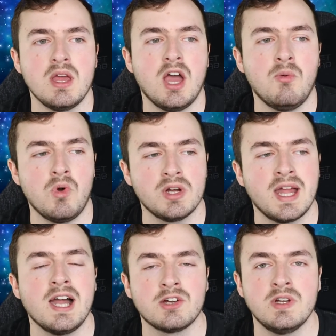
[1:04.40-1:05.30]
and what
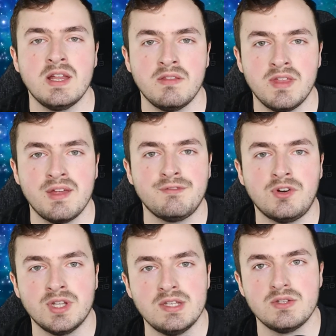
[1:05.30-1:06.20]
category they
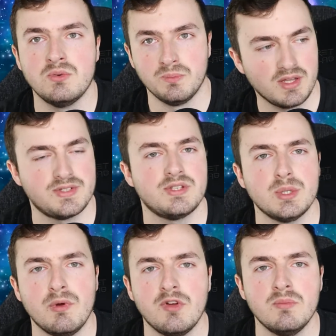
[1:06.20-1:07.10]
fall into, as
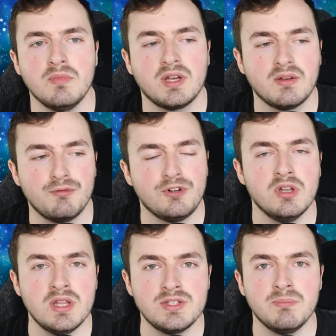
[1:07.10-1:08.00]
some of them can
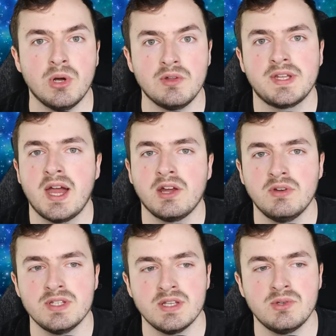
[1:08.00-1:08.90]
fall into both
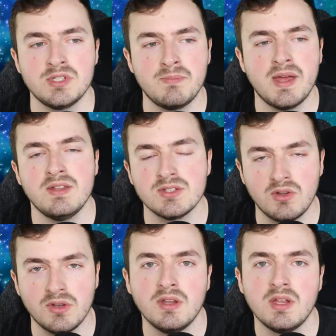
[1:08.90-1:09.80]
categories. It just depends
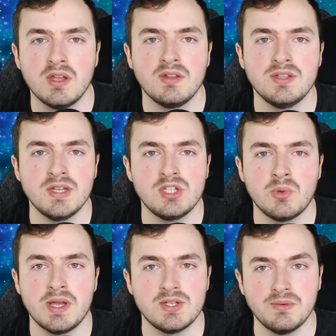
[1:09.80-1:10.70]
on the
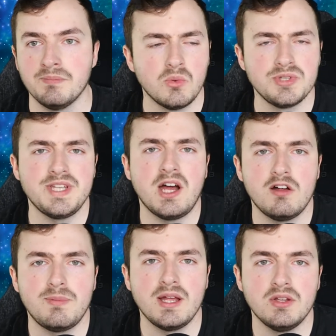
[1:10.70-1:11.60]
situation. We'll start
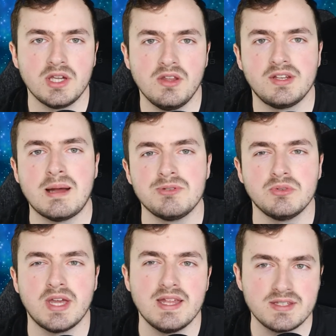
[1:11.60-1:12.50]
off by looking at the capital
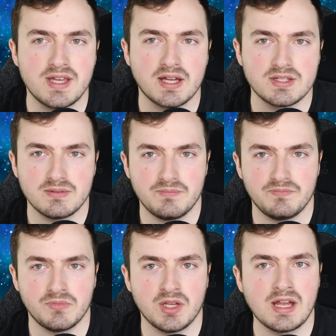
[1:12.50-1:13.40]
gains tax.
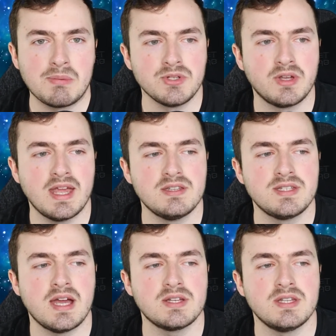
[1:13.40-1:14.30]
A capital gains
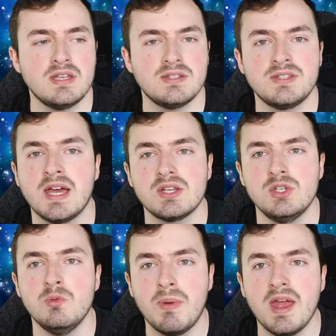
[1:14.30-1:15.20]
tax is the tax
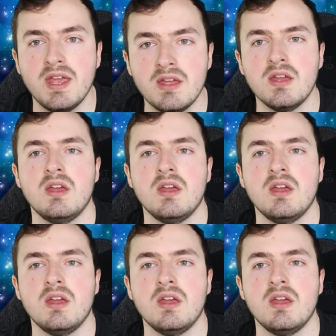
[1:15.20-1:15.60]
you pay